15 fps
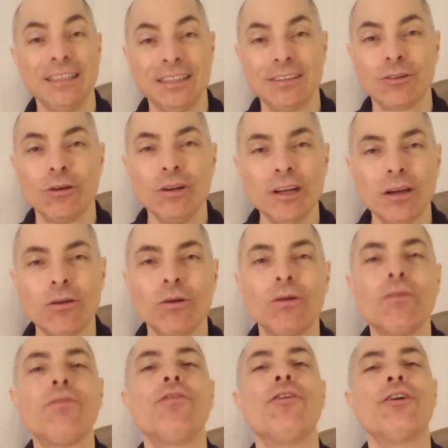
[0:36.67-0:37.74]
in
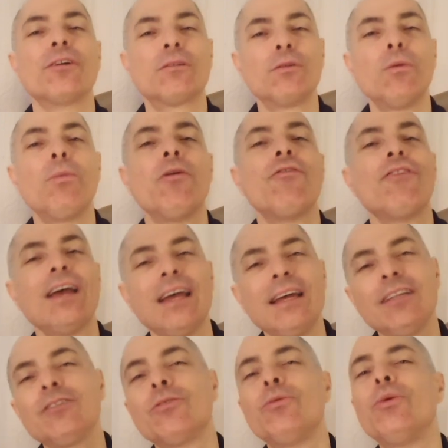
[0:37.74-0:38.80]
Konnakol for a group of
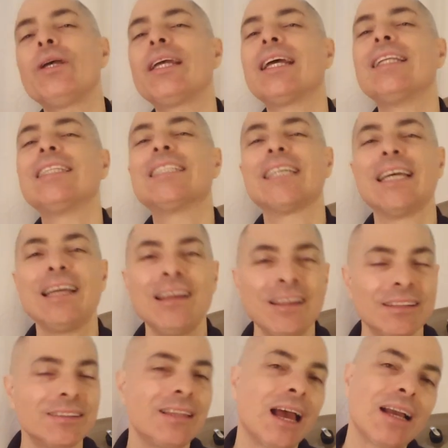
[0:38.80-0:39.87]
8 we can say
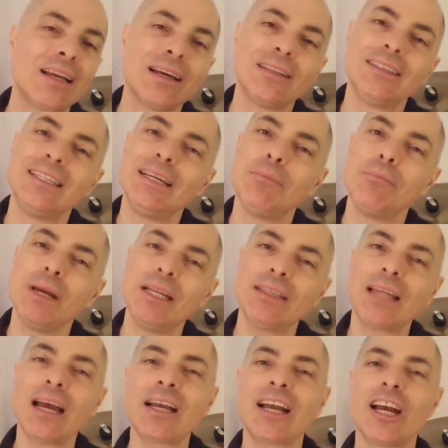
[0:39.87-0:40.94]
taka dimi
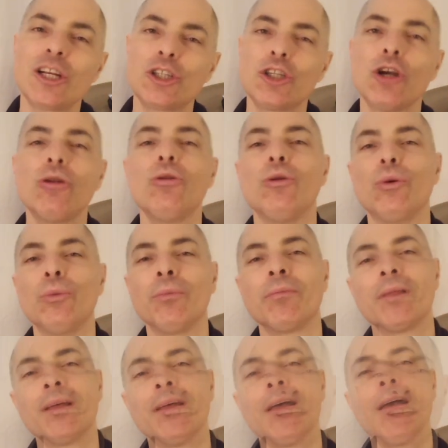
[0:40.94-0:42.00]
taka jonu.
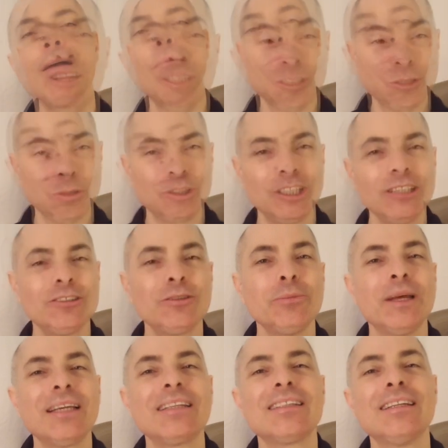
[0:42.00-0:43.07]
So just to
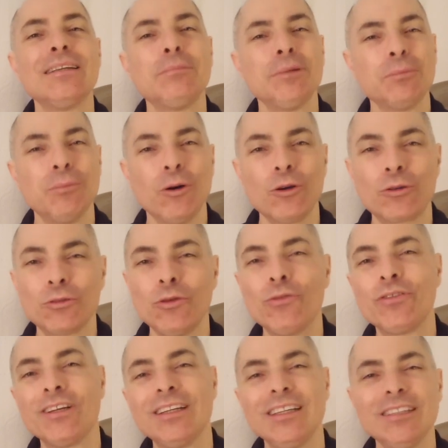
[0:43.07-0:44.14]
make it a little bit more
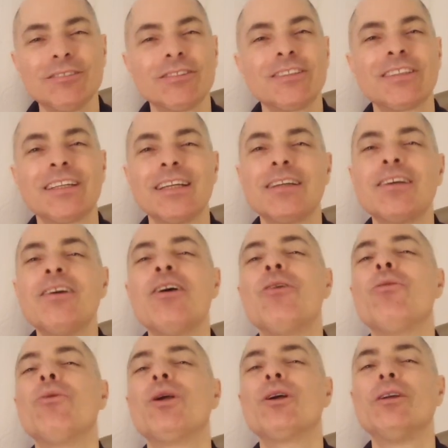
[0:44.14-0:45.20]
groovy and interesting,
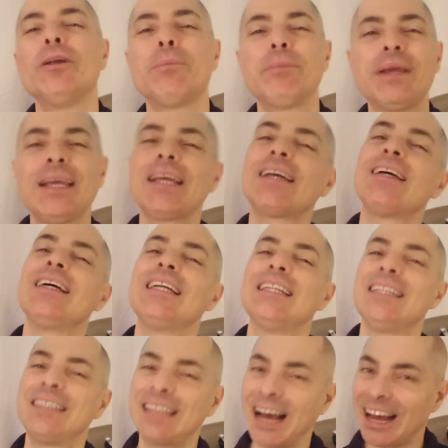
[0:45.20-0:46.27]
we're gonna pick
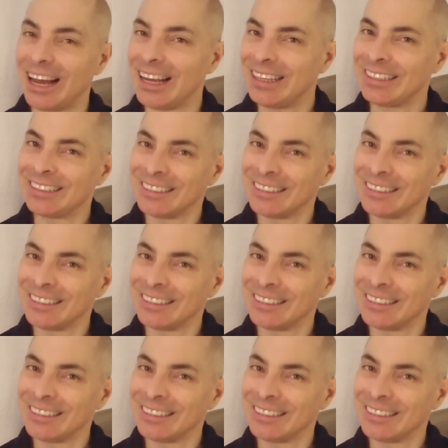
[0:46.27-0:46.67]
ta